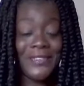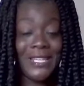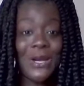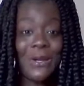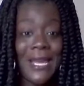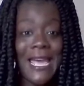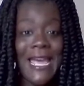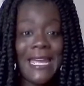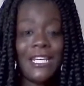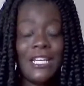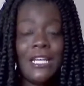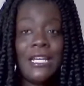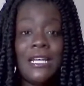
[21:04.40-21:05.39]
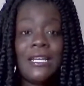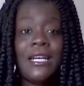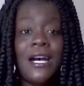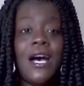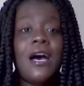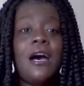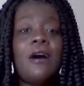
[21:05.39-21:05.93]
Okay,
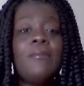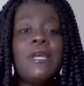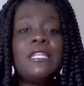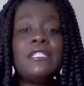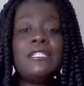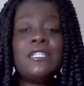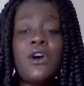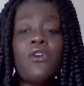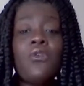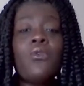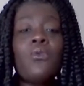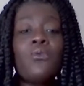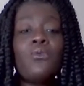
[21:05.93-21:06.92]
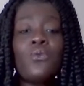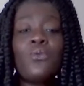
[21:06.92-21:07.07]
and so